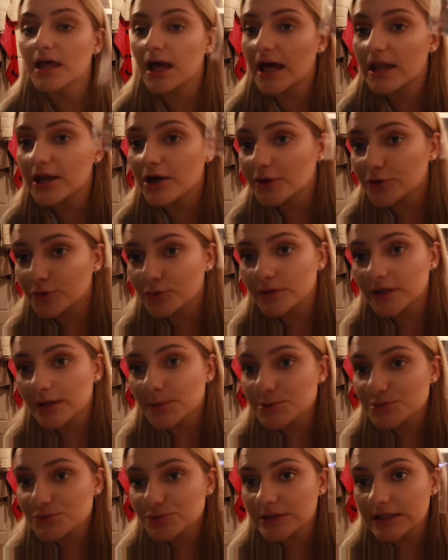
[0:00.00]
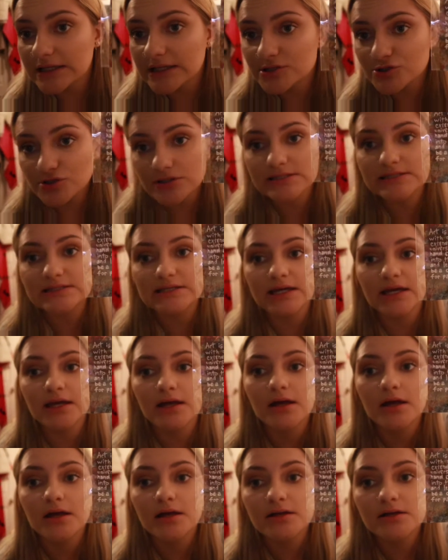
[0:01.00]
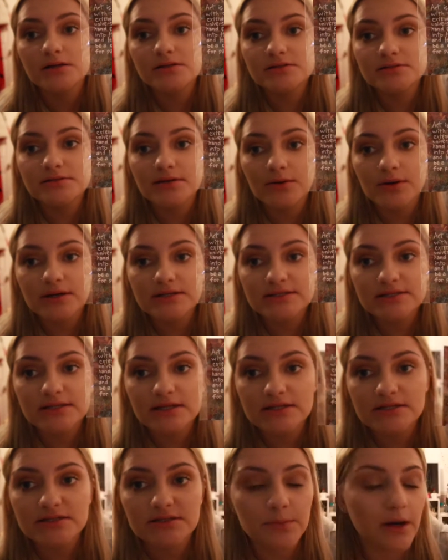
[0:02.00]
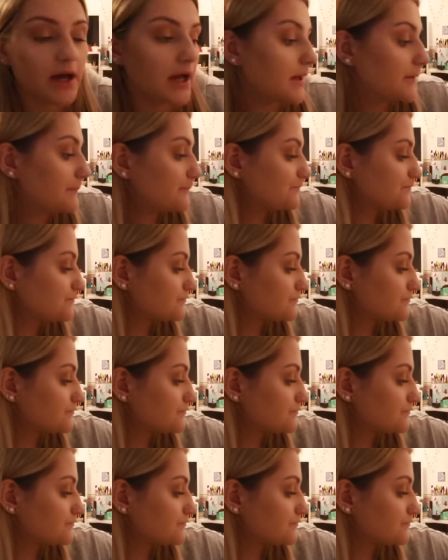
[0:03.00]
And I thought that was really interesting, so I decided to buy it.